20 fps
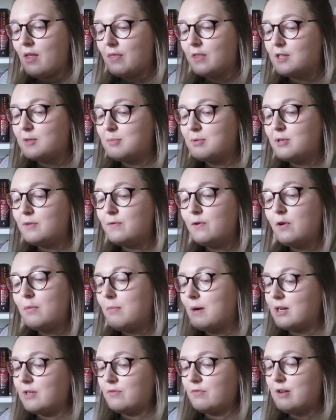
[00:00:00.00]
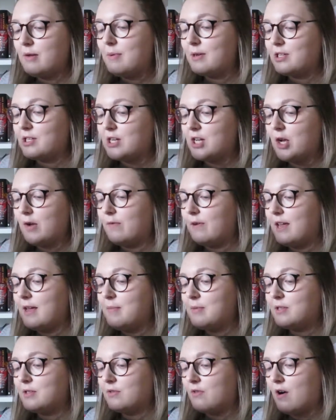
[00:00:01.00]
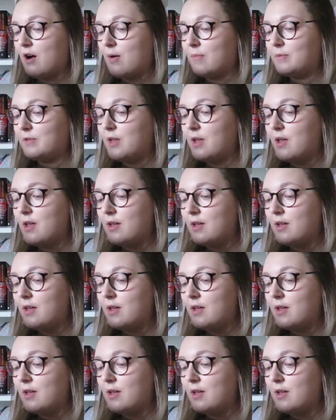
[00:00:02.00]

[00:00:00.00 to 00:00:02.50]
This beautiful reimagining of Les Miserables